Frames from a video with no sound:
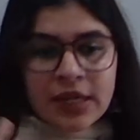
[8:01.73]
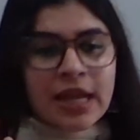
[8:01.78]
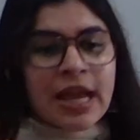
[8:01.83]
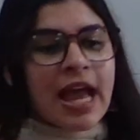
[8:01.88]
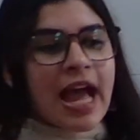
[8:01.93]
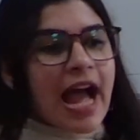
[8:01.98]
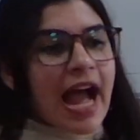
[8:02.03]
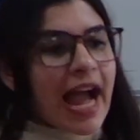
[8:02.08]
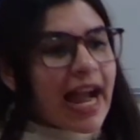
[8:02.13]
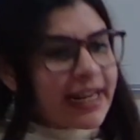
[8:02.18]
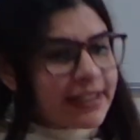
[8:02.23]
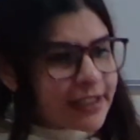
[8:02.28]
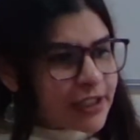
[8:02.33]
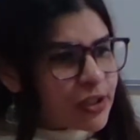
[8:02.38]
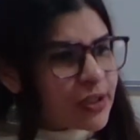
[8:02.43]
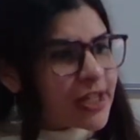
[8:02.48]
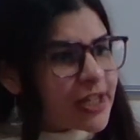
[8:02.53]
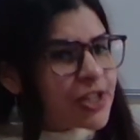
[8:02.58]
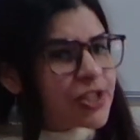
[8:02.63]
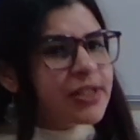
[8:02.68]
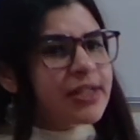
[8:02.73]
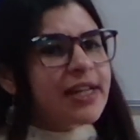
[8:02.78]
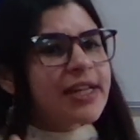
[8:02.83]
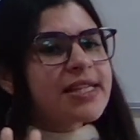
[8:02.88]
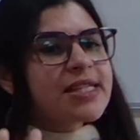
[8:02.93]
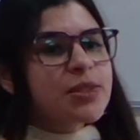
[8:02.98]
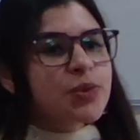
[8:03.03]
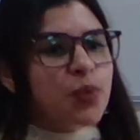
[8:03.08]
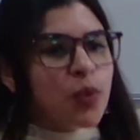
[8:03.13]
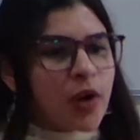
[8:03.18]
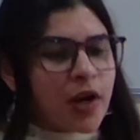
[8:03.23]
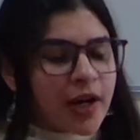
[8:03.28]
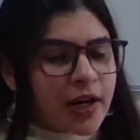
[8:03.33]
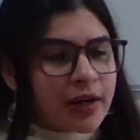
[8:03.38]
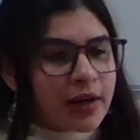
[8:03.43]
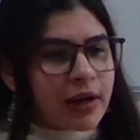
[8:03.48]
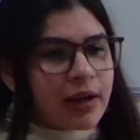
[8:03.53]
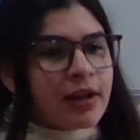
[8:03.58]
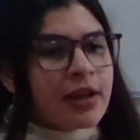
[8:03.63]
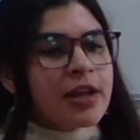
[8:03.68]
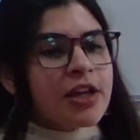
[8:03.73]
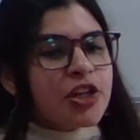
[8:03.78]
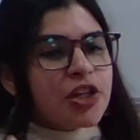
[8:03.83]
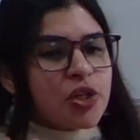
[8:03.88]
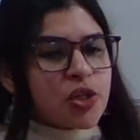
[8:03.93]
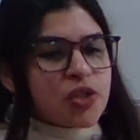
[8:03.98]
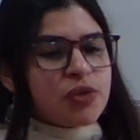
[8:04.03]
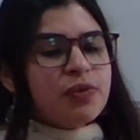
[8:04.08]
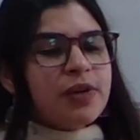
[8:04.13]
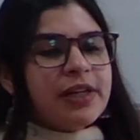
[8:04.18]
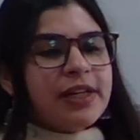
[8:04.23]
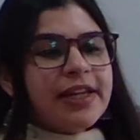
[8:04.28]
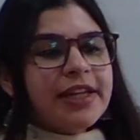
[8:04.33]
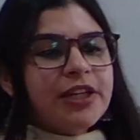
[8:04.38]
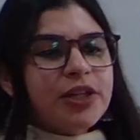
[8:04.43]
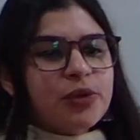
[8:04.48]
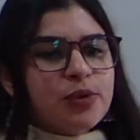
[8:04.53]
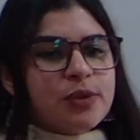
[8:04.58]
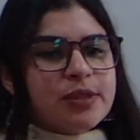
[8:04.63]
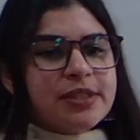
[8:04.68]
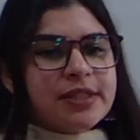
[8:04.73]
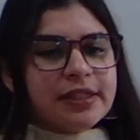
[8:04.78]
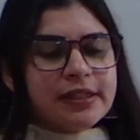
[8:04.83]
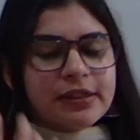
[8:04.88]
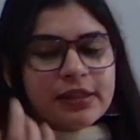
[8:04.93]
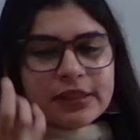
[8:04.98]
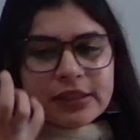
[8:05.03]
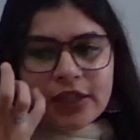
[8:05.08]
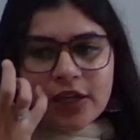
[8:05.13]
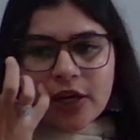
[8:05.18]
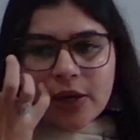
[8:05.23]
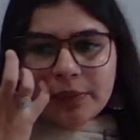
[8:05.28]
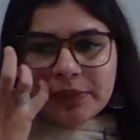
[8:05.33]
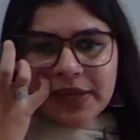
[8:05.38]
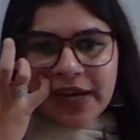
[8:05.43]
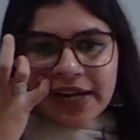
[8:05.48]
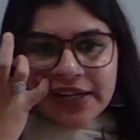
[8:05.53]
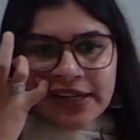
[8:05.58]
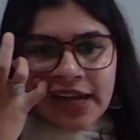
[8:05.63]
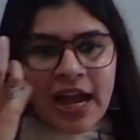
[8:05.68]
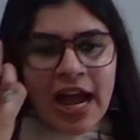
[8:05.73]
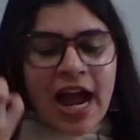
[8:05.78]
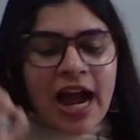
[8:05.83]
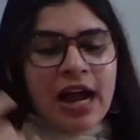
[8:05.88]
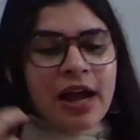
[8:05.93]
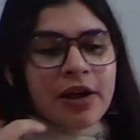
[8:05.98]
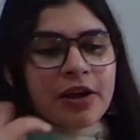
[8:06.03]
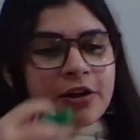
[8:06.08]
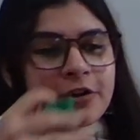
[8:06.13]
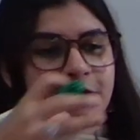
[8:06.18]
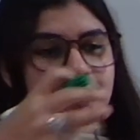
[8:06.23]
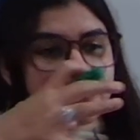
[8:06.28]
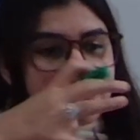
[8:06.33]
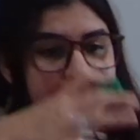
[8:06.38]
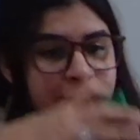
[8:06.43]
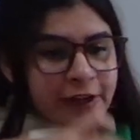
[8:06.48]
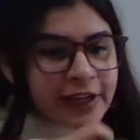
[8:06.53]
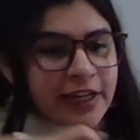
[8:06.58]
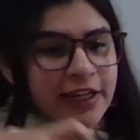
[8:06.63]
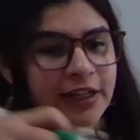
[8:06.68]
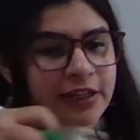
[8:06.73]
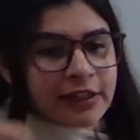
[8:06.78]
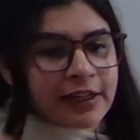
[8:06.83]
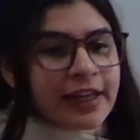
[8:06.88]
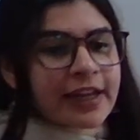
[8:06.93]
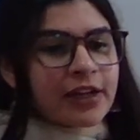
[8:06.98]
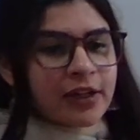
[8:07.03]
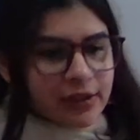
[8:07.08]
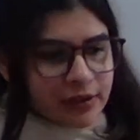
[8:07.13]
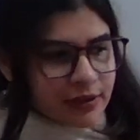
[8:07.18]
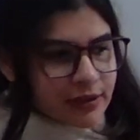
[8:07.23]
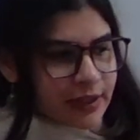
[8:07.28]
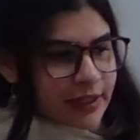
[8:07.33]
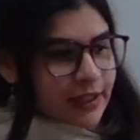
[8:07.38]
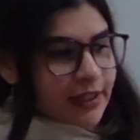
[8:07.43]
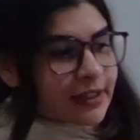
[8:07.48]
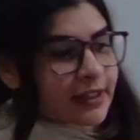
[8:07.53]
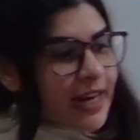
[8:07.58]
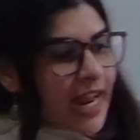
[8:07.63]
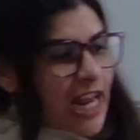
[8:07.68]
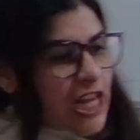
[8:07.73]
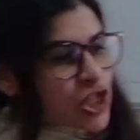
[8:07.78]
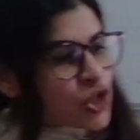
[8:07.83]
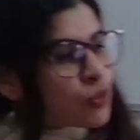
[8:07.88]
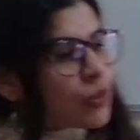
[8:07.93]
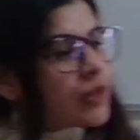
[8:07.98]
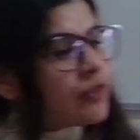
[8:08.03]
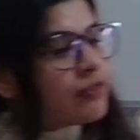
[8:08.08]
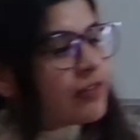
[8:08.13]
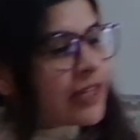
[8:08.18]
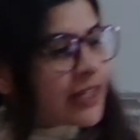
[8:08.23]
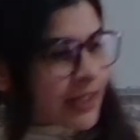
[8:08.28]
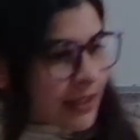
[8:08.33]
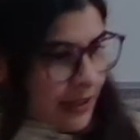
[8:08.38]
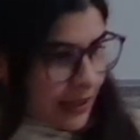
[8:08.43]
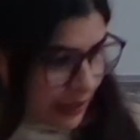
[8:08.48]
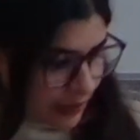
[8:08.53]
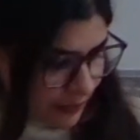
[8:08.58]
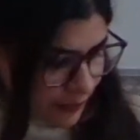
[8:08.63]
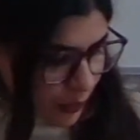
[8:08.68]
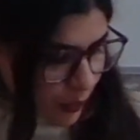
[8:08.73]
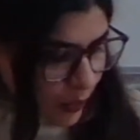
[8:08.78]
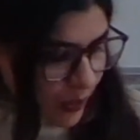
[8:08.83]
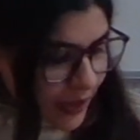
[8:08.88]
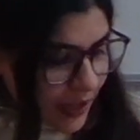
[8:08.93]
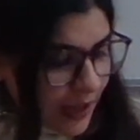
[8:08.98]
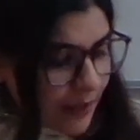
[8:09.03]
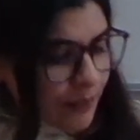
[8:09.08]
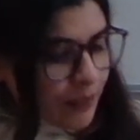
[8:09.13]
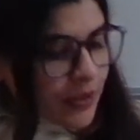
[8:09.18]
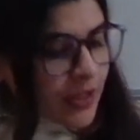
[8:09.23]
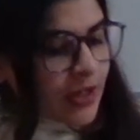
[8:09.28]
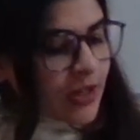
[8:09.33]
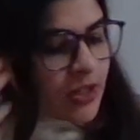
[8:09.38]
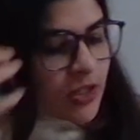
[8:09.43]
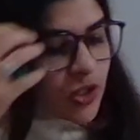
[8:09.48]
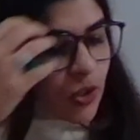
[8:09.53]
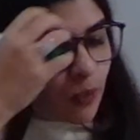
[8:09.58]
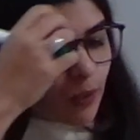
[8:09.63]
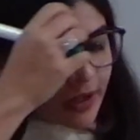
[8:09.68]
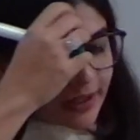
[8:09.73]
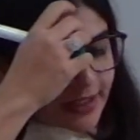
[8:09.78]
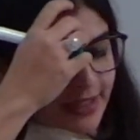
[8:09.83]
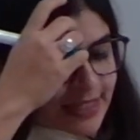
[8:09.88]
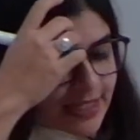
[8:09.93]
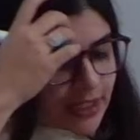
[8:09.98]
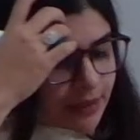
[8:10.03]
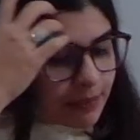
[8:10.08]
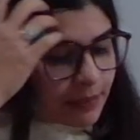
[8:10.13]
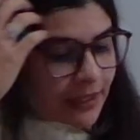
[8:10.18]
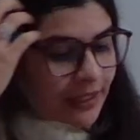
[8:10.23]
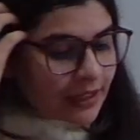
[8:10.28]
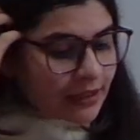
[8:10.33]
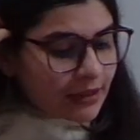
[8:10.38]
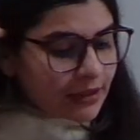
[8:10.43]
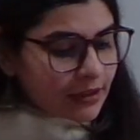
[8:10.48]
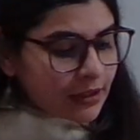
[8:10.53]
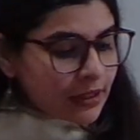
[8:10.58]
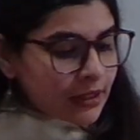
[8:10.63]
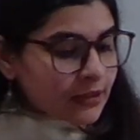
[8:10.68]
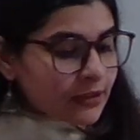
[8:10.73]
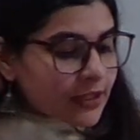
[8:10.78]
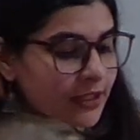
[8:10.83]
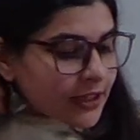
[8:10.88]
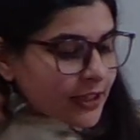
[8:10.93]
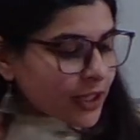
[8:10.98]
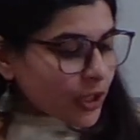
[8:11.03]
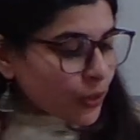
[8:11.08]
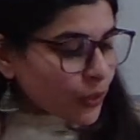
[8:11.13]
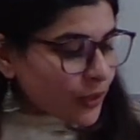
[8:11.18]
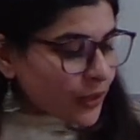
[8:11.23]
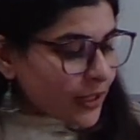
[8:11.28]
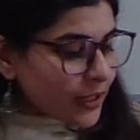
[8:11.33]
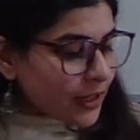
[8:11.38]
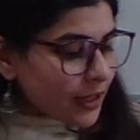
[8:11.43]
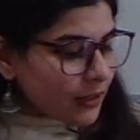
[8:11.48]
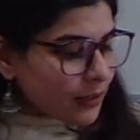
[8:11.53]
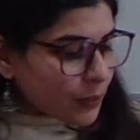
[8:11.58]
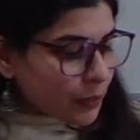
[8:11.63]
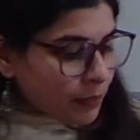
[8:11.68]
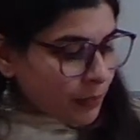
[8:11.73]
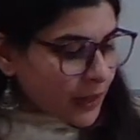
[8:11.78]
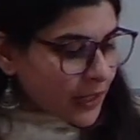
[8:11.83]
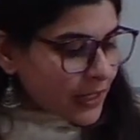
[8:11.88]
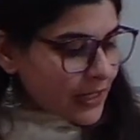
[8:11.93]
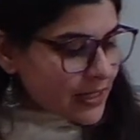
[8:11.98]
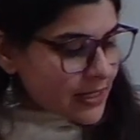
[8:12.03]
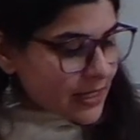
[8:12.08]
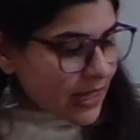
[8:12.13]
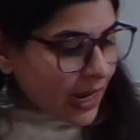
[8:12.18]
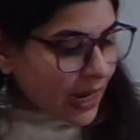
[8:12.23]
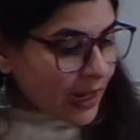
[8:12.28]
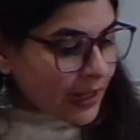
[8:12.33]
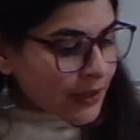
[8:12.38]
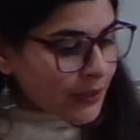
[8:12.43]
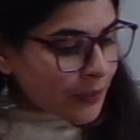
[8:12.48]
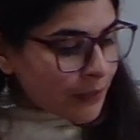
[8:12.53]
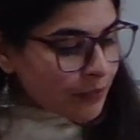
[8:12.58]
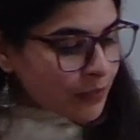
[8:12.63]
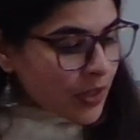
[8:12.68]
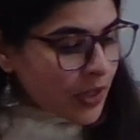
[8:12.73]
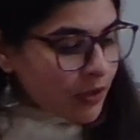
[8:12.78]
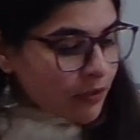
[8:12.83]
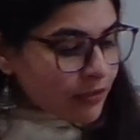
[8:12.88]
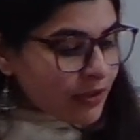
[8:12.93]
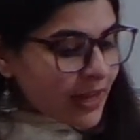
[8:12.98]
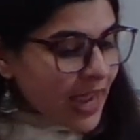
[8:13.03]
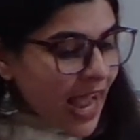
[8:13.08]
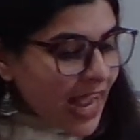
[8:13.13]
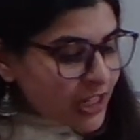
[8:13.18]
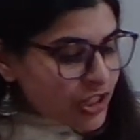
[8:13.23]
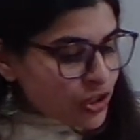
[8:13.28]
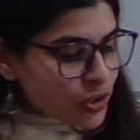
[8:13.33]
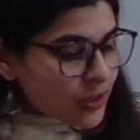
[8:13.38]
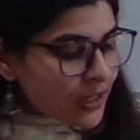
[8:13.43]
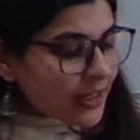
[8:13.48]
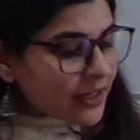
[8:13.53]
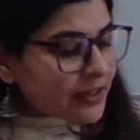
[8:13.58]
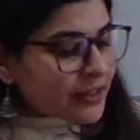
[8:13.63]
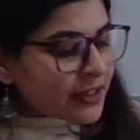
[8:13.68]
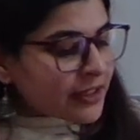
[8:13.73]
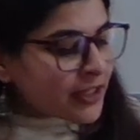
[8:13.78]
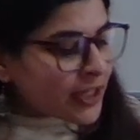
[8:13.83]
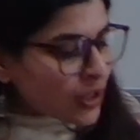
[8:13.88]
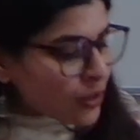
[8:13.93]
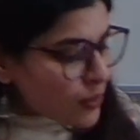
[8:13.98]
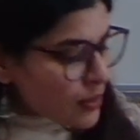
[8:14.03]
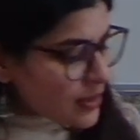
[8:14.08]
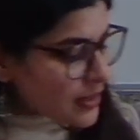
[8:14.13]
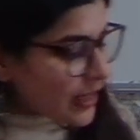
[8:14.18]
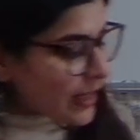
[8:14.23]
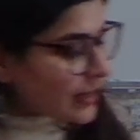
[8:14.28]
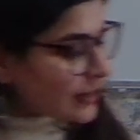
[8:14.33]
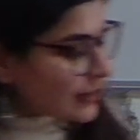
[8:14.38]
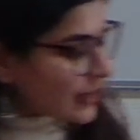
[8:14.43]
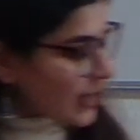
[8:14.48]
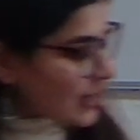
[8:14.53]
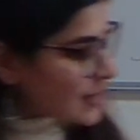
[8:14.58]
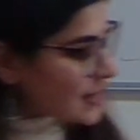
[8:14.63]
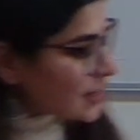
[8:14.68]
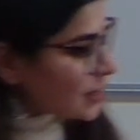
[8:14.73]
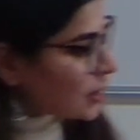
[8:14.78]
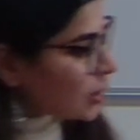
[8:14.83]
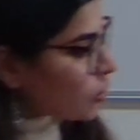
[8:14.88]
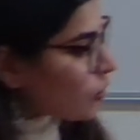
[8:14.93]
Attenuation is usually used in a term that weakening, gradual weakening, okay? So what does it mean? The theory means that we actually reduce the intensity of